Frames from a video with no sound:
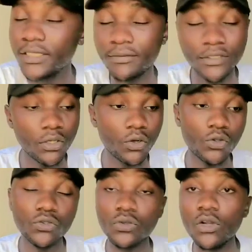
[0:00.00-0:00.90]
this video
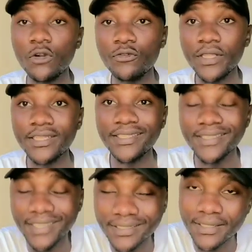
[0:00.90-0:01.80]
also, I'll further
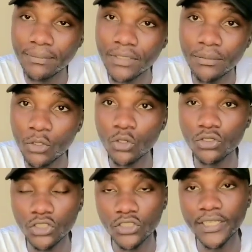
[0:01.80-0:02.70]
discuss some
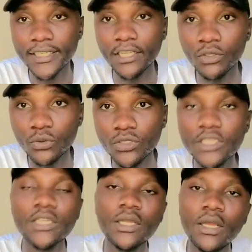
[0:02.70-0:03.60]
terminologies that are
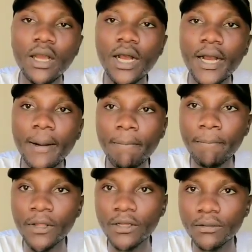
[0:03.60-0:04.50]
used,
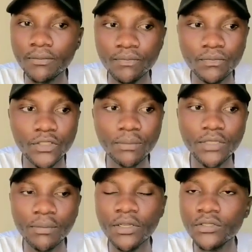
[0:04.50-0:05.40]
um, um, some
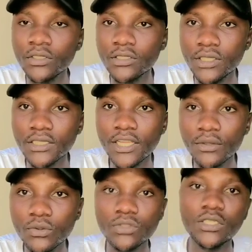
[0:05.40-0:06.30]
terminologies that are
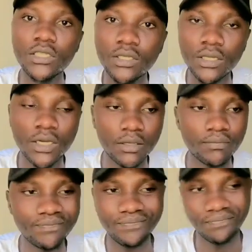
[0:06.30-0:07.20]
used in uh,
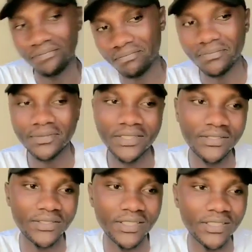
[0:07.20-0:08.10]

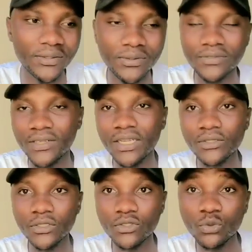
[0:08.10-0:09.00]
these uh, you know,
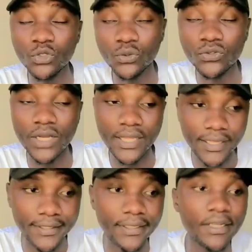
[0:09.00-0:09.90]
financial institutions like
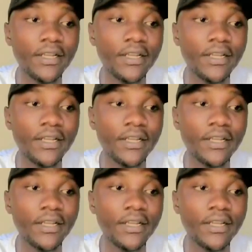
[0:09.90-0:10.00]
this.